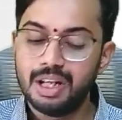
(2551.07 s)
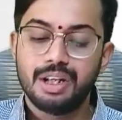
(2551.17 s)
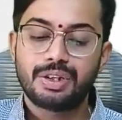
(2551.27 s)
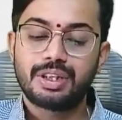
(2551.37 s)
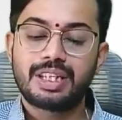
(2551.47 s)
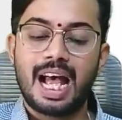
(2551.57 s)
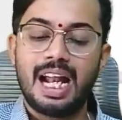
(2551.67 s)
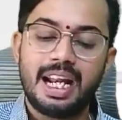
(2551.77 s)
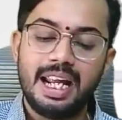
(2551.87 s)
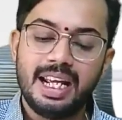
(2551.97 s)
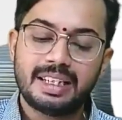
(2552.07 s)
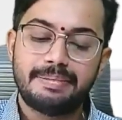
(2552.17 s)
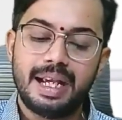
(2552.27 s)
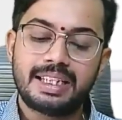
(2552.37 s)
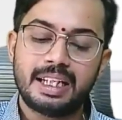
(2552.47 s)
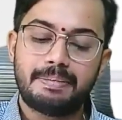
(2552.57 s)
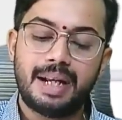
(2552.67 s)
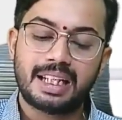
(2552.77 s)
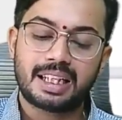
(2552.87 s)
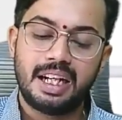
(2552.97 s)
So salary is basic
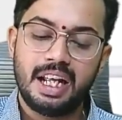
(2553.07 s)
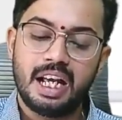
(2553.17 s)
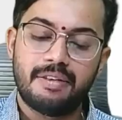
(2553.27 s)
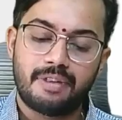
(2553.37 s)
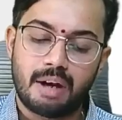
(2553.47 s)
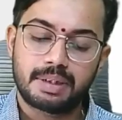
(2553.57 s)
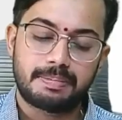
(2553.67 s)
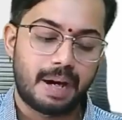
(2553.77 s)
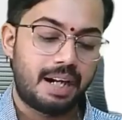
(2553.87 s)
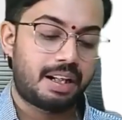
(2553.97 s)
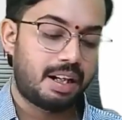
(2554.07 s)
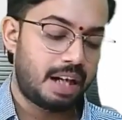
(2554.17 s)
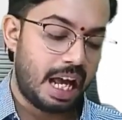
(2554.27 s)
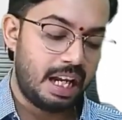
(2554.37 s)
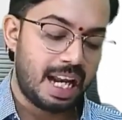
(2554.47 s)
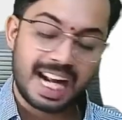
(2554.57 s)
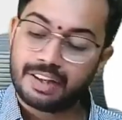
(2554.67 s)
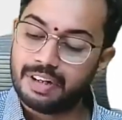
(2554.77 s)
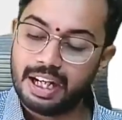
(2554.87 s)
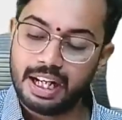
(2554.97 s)
plus DA forms part.
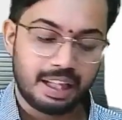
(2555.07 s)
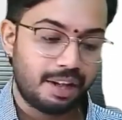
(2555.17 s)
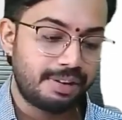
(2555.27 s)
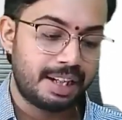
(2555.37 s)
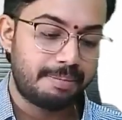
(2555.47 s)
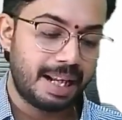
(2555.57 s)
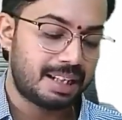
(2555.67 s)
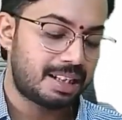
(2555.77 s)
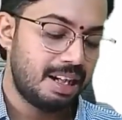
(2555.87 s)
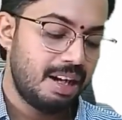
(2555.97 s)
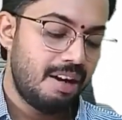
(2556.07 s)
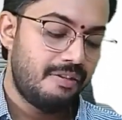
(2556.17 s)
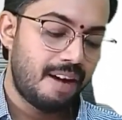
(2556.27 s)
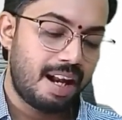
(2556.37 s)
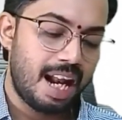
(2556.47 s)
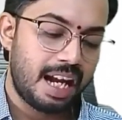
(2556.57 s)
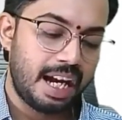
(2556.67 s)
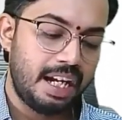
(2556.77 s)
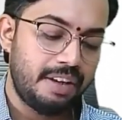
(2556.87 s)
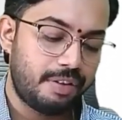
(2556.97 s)
9,20,000 plus
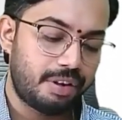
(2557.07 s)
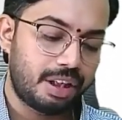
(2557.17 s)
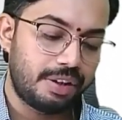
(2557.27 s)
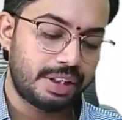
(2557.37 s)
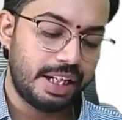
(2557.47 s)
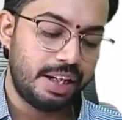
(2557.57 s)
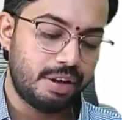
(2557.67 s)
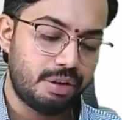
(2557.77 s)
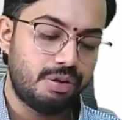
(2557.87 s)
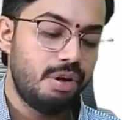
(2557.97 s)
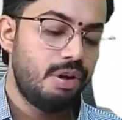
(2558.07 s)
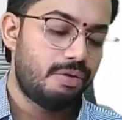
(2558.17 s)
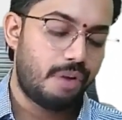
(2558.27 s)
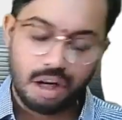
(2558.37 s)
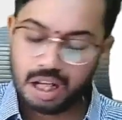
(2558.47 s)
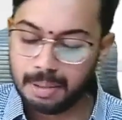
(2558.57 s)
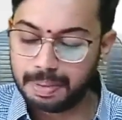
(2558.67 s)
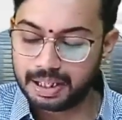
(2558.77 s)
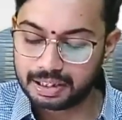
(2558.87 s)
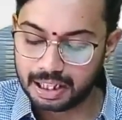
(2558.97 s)
1,84,000 into
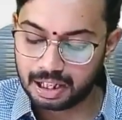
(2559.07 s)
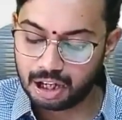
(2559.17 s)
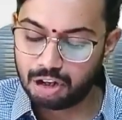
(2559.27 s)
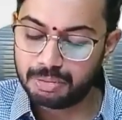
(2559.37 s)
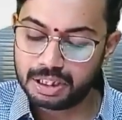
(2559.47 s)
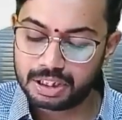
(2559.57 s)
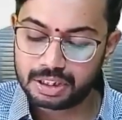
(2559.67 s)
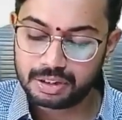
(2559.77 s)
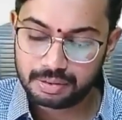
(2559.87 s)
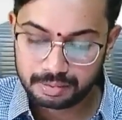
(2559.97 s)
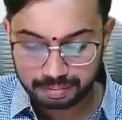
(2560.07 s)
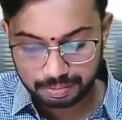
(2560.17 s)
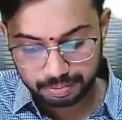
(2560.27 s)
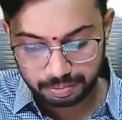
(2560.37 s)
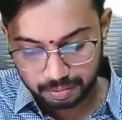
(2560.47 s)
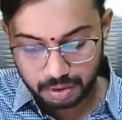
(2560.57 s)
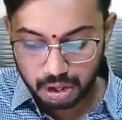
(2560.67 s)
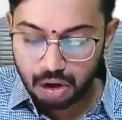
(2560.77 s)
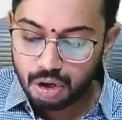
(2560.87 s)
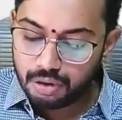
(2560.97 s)
40%. How much?
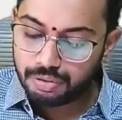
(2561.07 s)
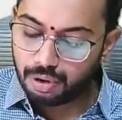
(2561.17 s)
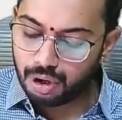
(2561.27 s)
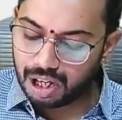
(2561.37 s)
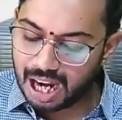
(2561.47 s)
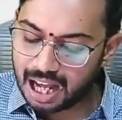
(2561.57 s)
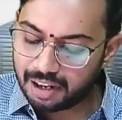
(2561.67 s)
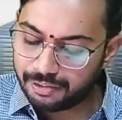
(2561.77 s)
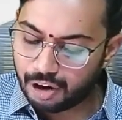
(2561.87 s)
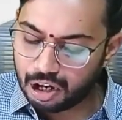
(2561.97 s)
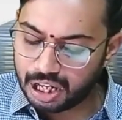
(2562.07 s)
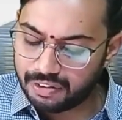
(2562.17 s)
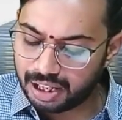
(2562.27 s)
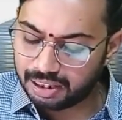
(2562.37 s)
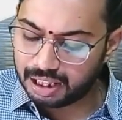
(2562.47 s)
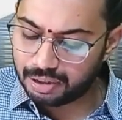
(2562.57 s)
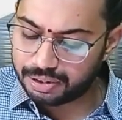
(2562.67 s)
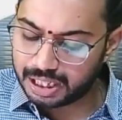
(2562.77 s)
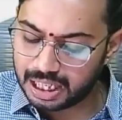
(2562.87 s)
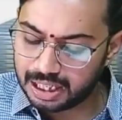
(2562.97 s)

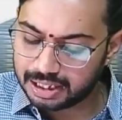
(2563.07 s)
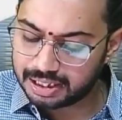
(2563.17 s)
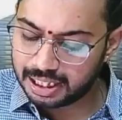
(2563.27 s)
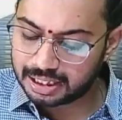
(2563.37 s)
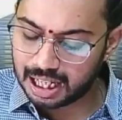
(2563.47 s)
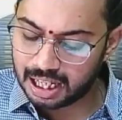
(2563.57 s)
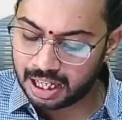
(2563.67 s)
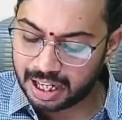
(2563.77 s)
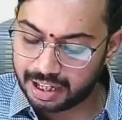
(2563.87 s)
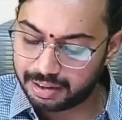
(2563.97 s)
4,41,600.